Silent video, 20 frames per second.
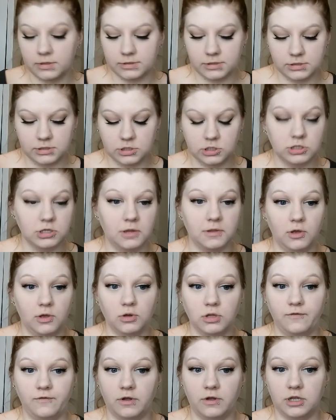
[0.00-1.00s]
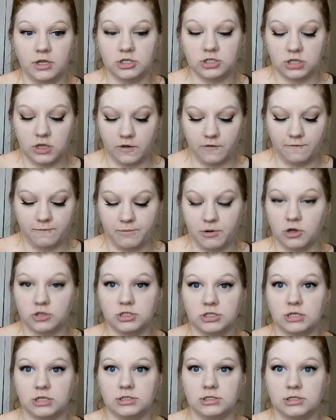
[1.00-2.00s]
This is literally the only foundation I've
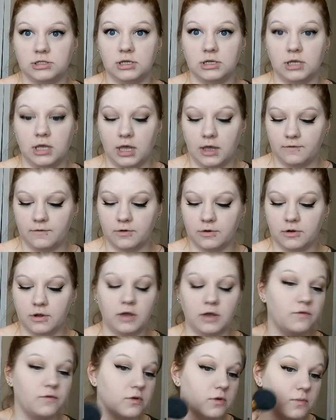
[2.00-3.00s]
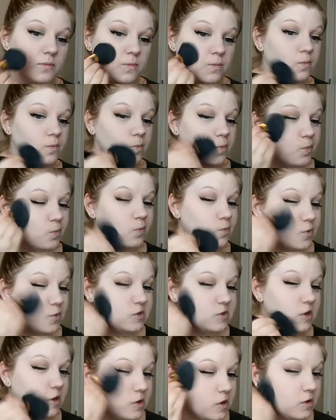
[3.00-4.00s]
purchased that's like ever
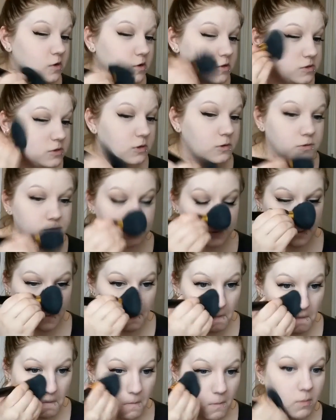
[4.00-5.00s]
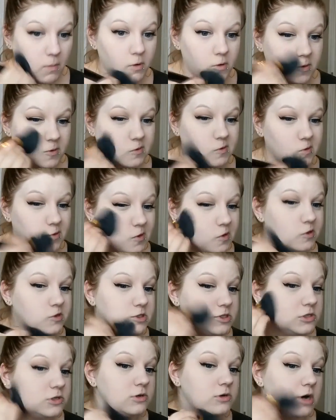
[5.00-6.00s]
set on its own, so I just need this
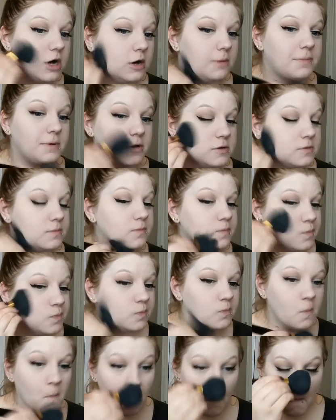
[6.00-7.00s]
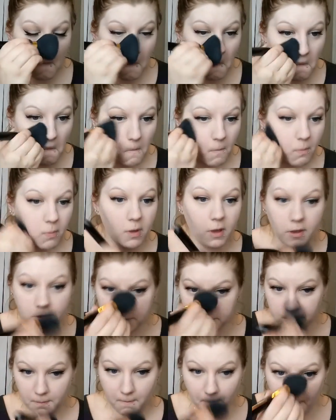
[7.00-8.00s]
to help it
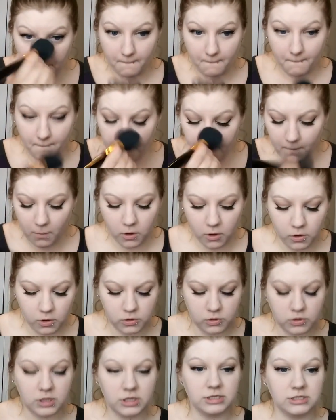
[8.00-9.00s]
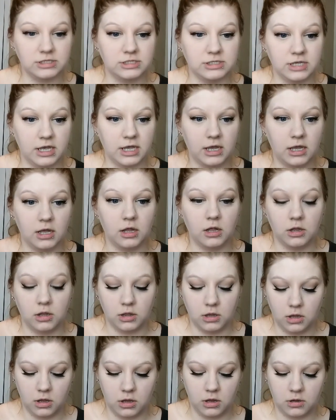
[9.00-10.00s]
last all day
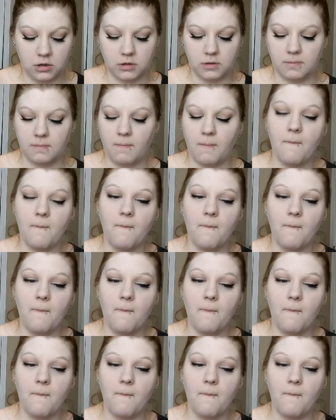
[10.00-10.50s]
long.